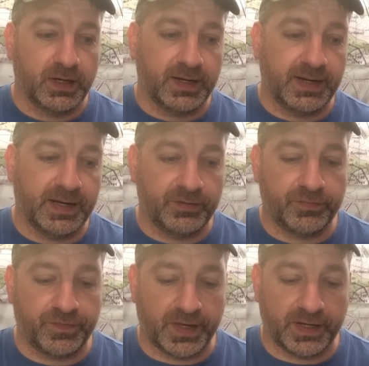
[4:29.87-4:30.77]
I
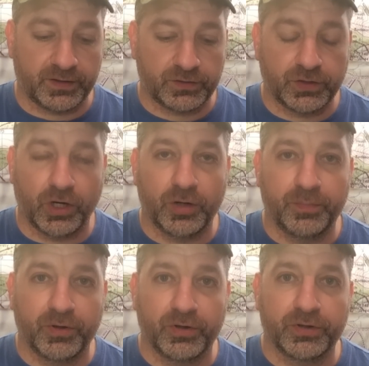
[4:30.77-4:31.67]
have that
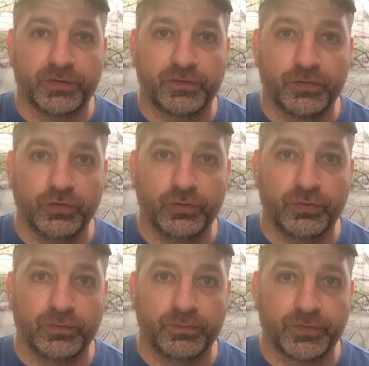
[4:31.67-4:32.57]
Garberg
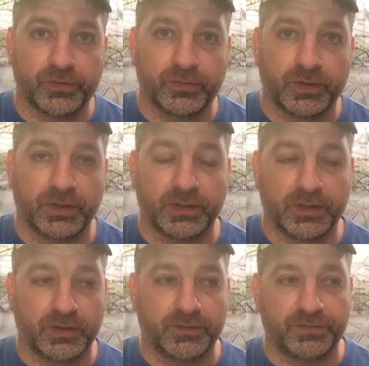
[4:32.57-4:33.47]
to
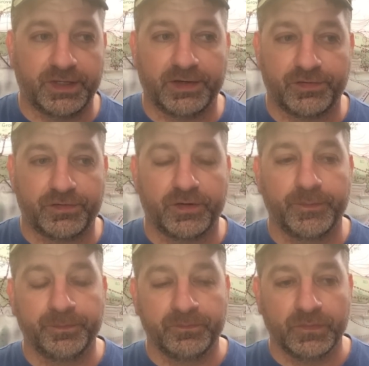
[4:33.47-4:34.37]
uh, test.
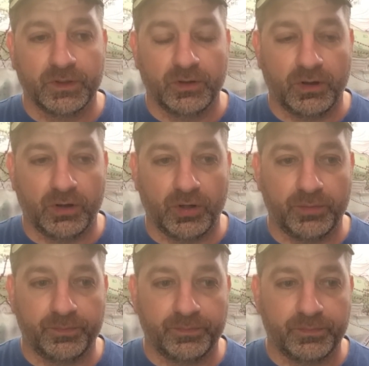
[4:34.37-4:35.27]

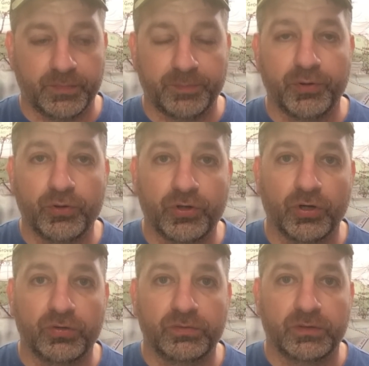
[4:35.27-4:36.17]
Um, my
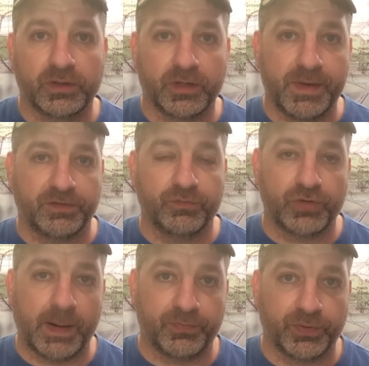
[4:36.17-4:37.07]
Puko, I'm going to make some
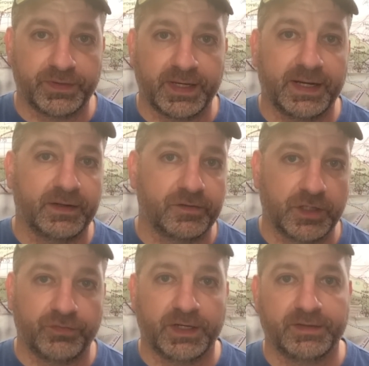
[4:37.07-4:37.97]
traps with that,
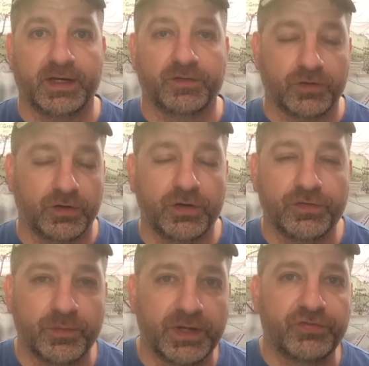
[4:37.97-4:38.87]
stuff like that. So
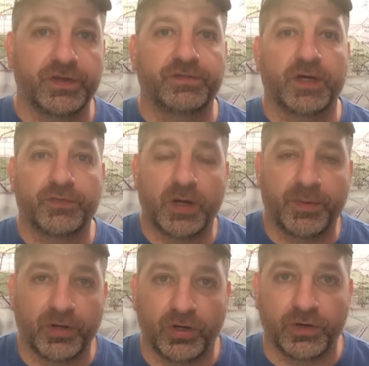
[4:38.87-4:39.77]
there's some interesting stuff
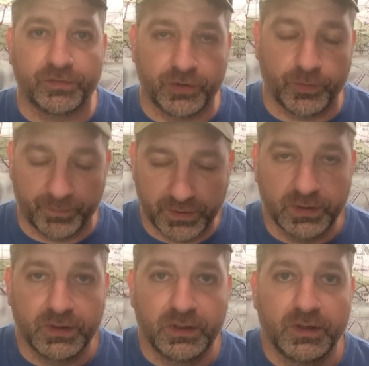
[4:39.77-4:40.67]
coming along. So
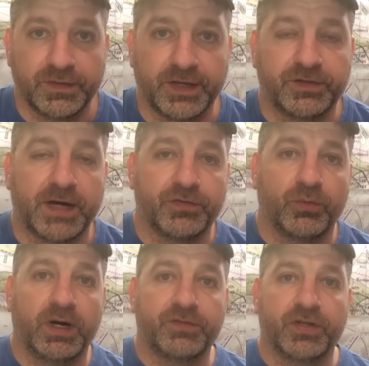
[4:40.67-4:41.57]
thanks guys
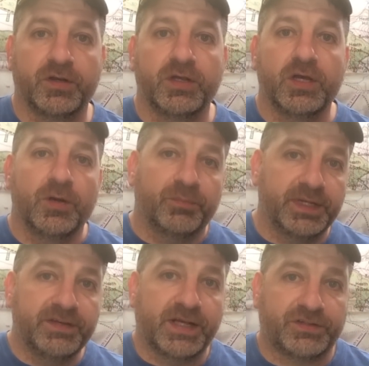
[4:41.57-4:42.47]
for watching.
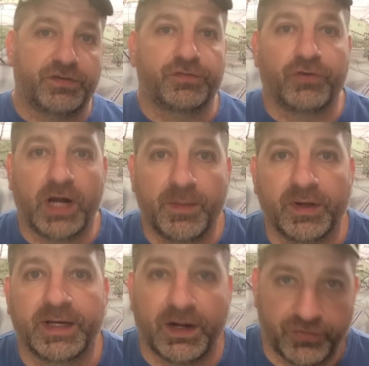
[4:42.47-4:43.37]
Please like, share, subscribe,
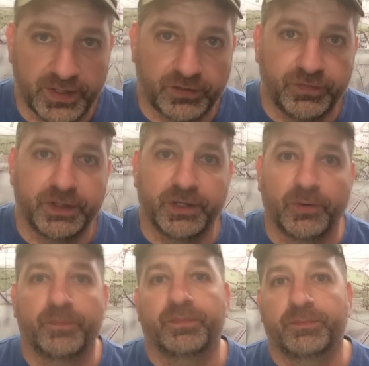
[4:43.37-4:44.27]
and I'll catch you next
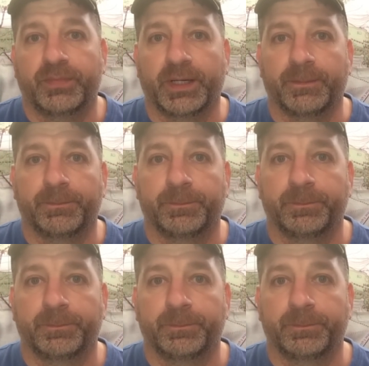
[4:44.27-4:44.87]
video. Bye.